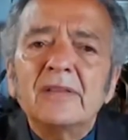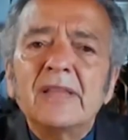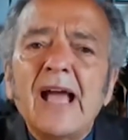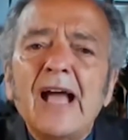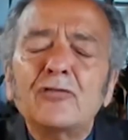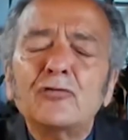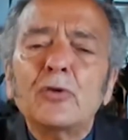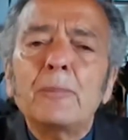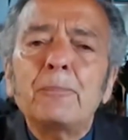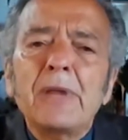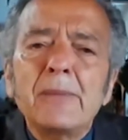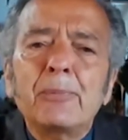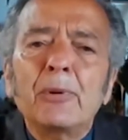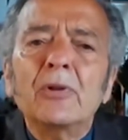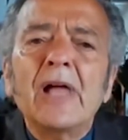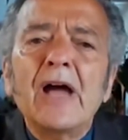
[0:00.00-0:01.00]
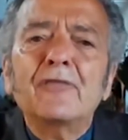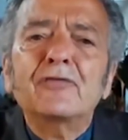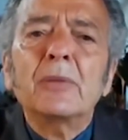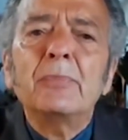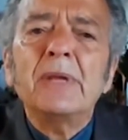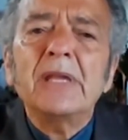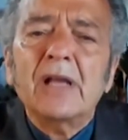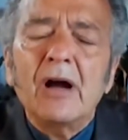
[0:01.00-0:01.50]
That's what people have
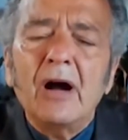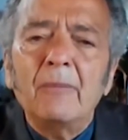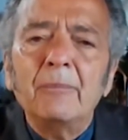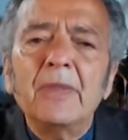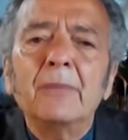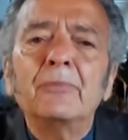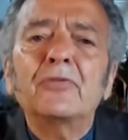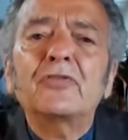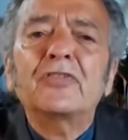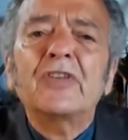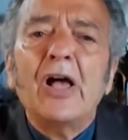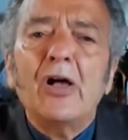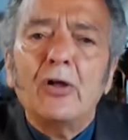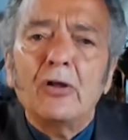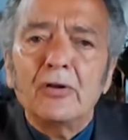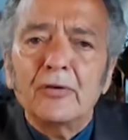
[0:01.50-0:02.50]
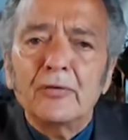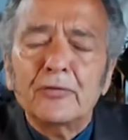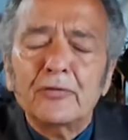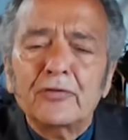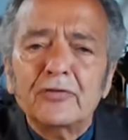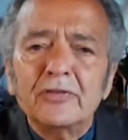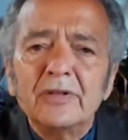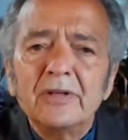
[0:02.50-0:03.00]
to become,
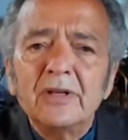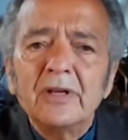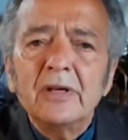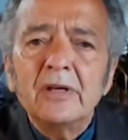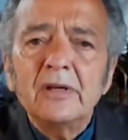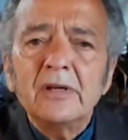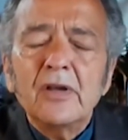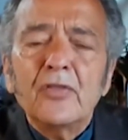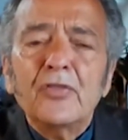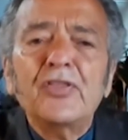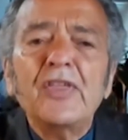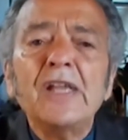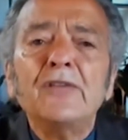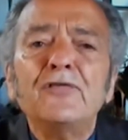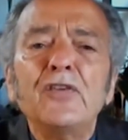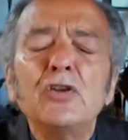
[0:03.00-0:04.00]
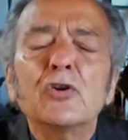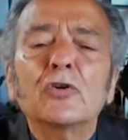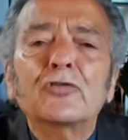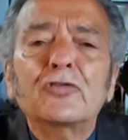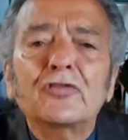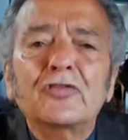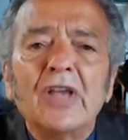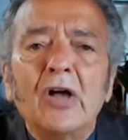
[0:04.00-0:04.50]
themselves. Think for
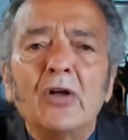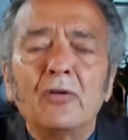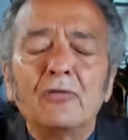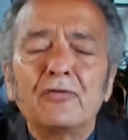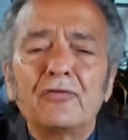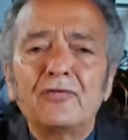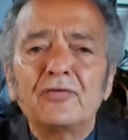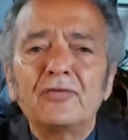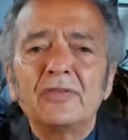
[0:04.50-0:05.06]
yourself.